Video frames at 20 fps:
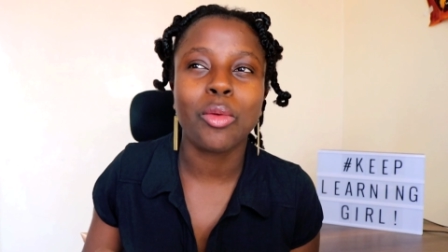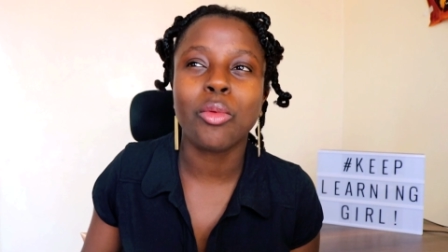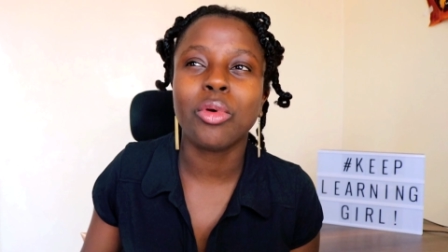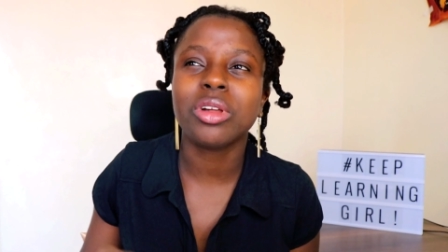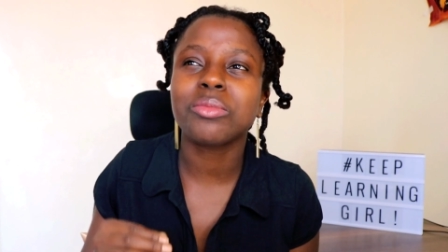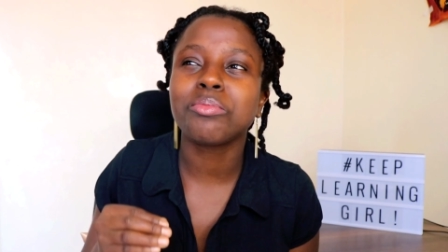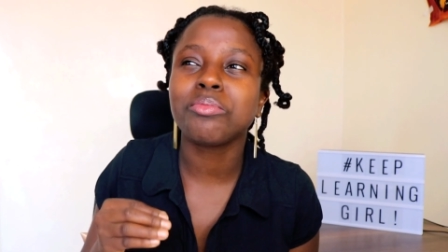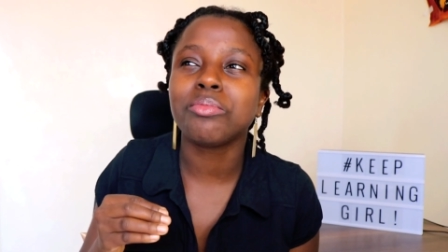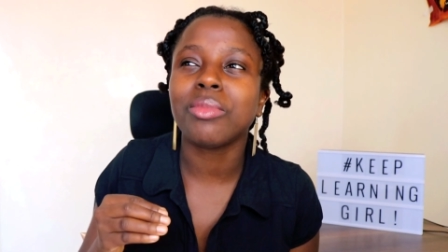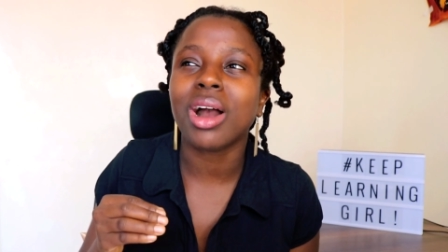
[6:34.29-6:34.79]

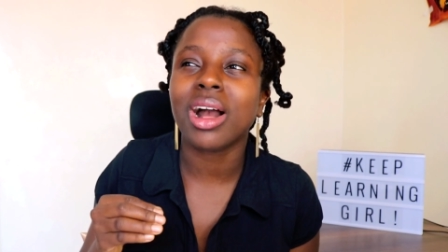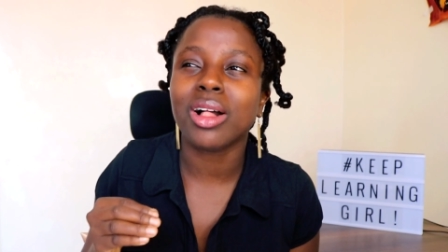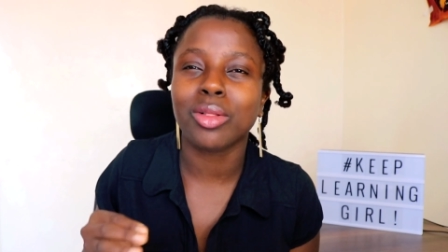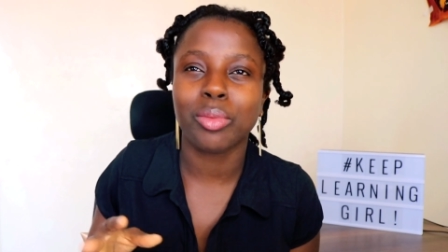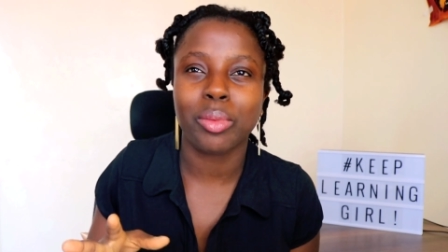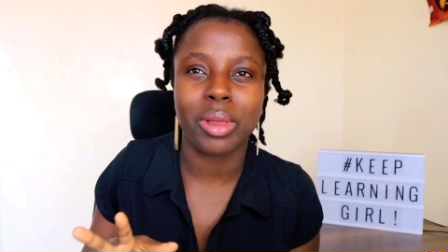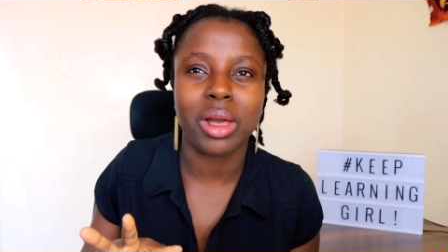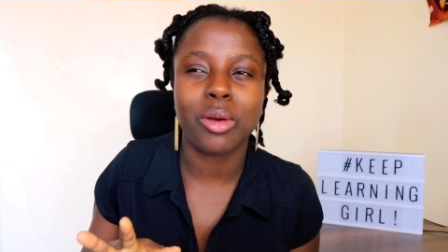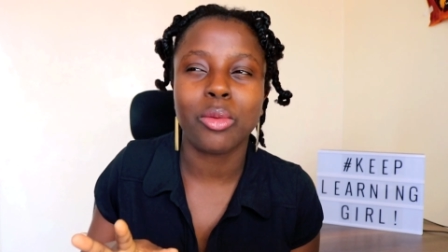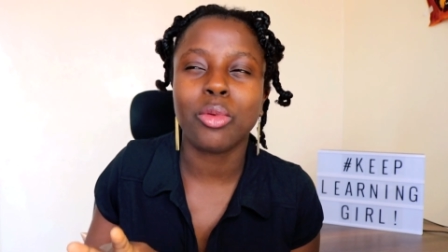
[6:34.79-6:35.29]
what
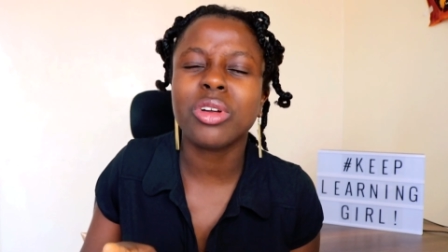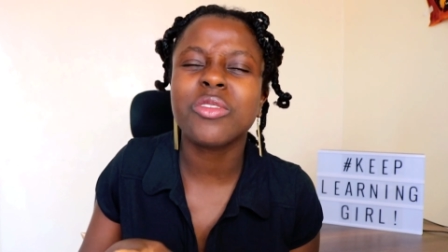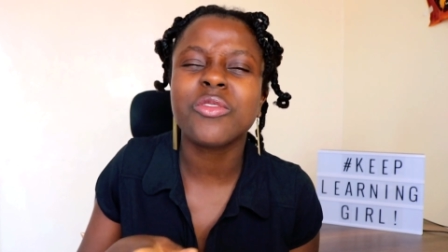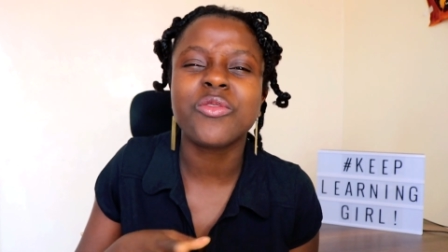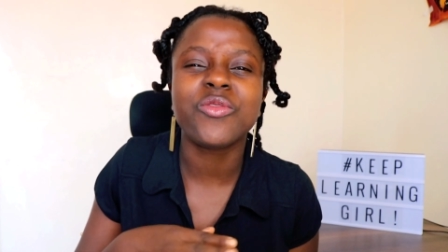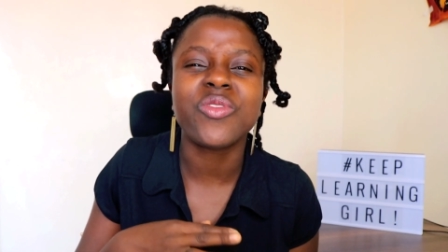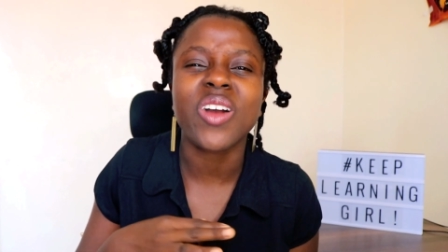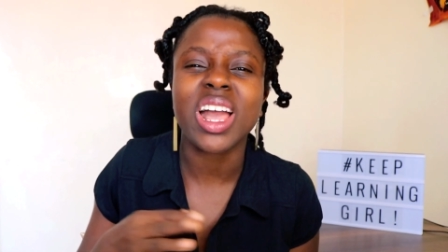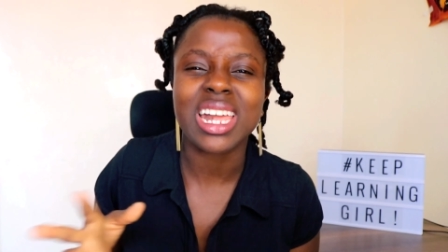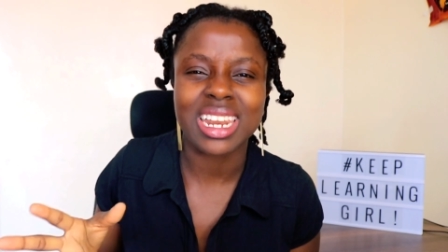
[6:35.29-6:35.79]
malware what
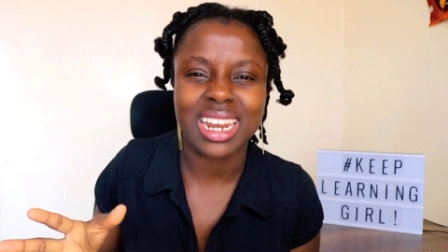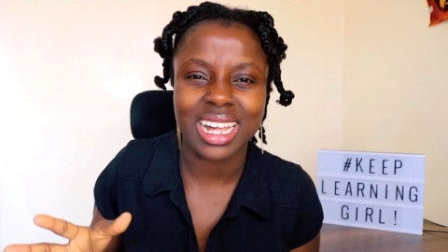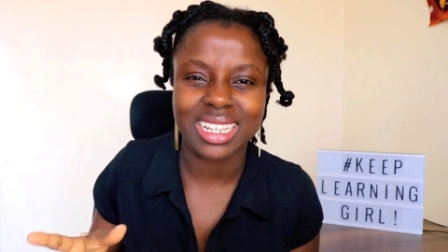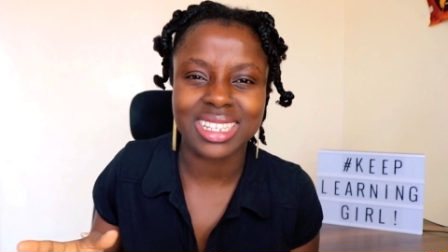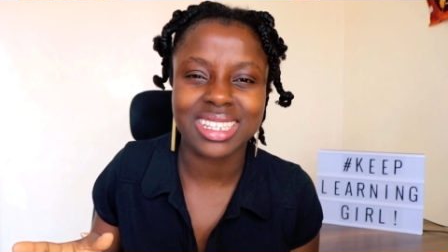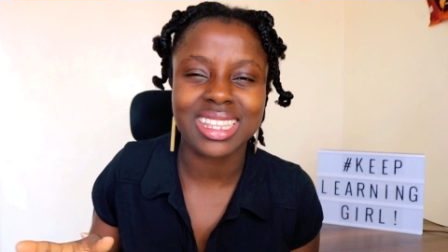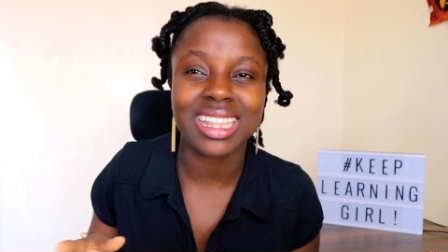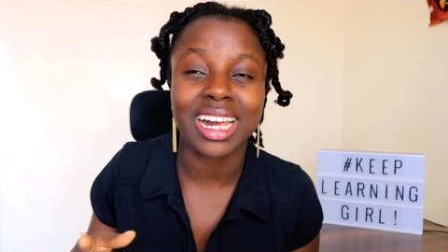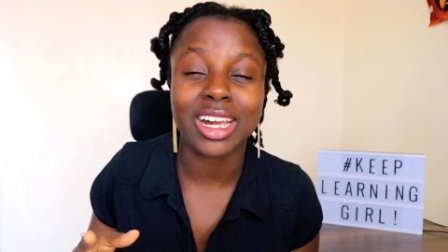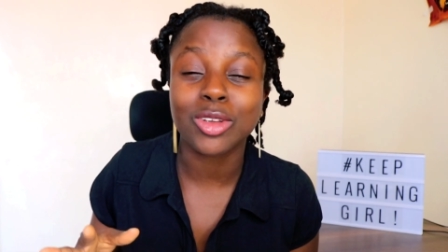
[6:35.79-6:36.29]

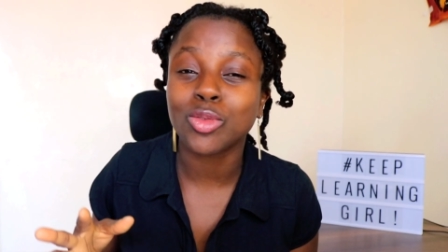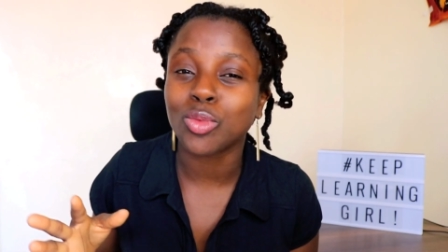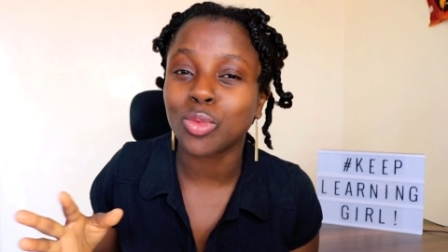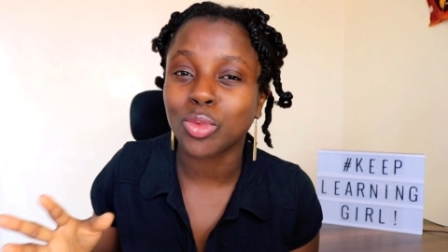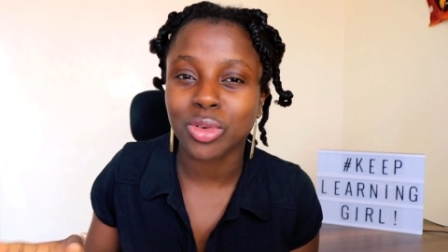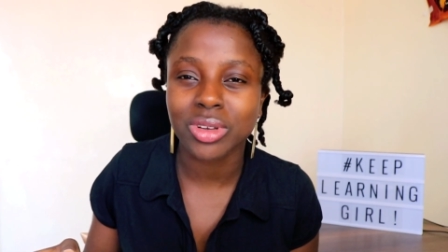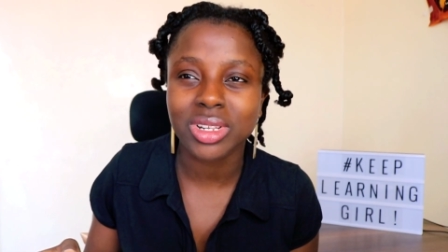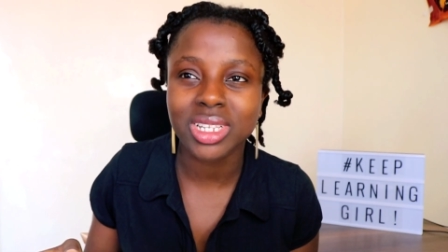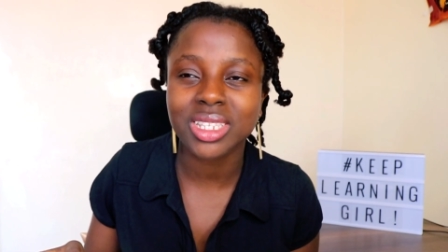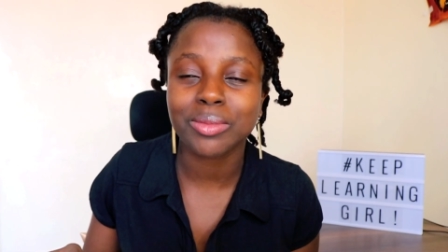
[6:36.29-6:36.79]
virus that
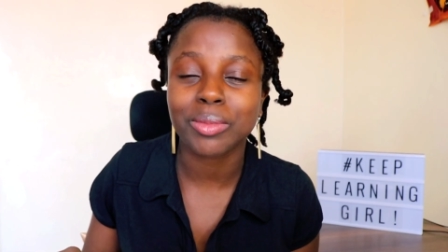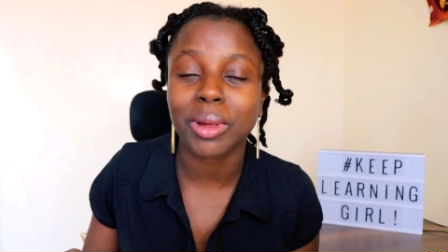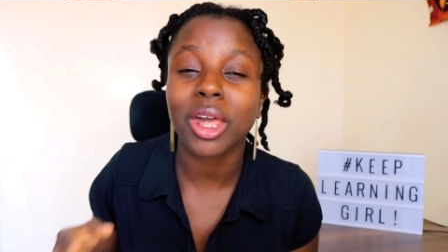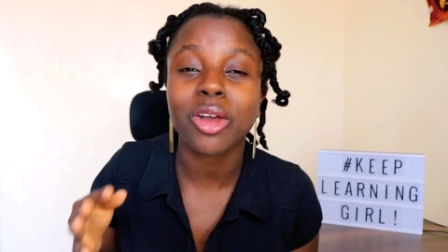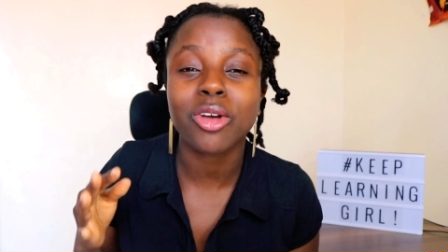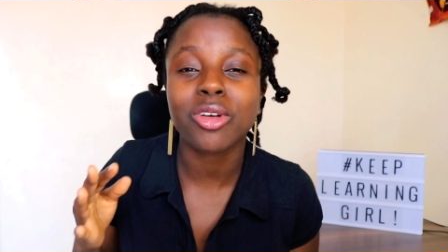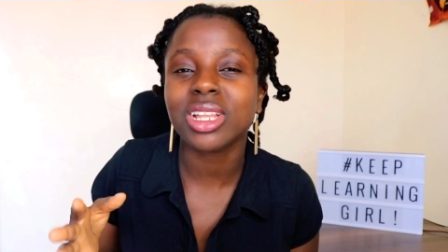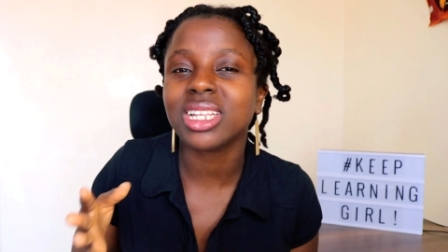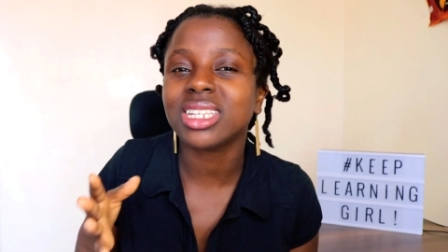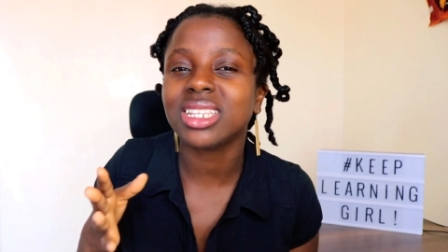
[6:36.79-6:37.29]
was but
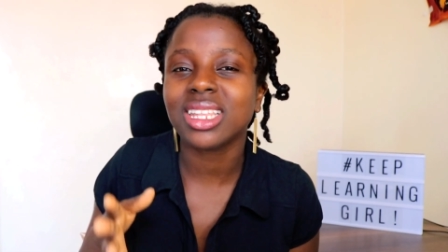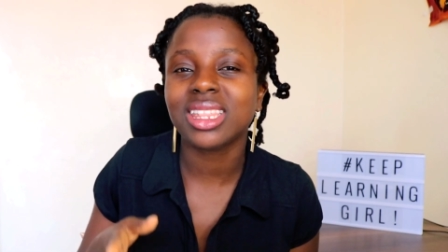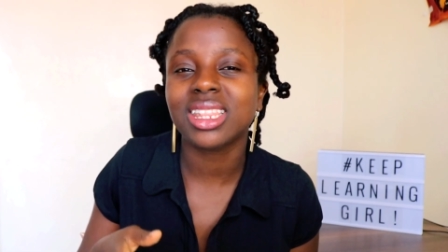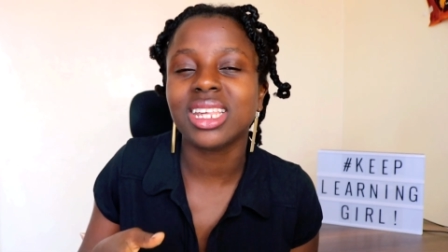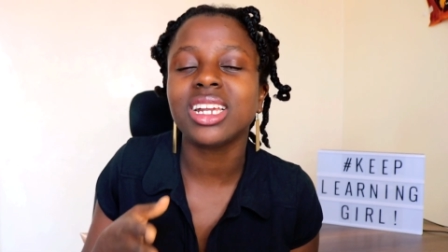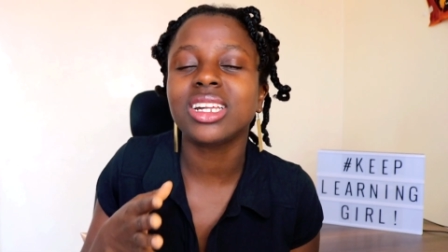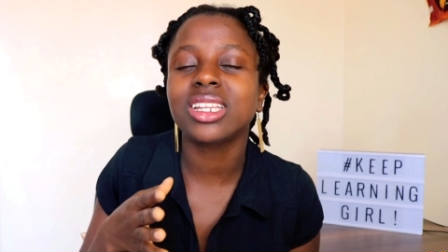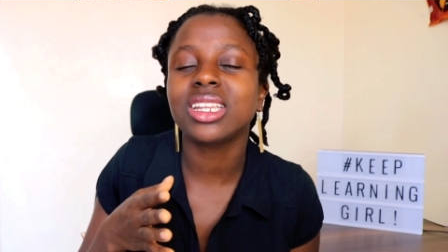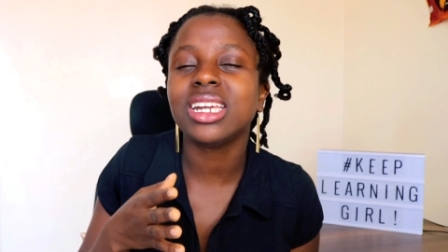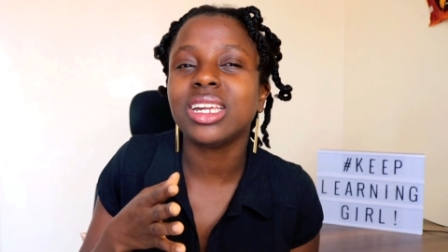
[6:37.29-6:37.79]
i honestly
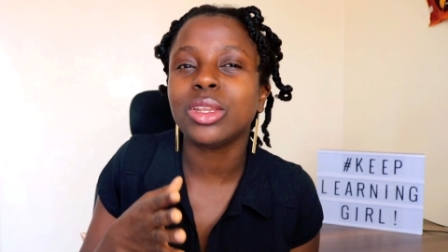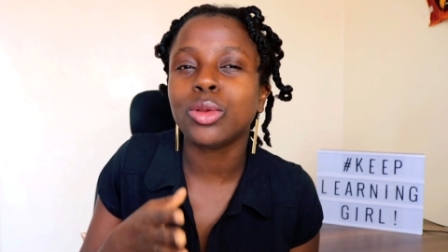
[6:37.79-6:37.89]
think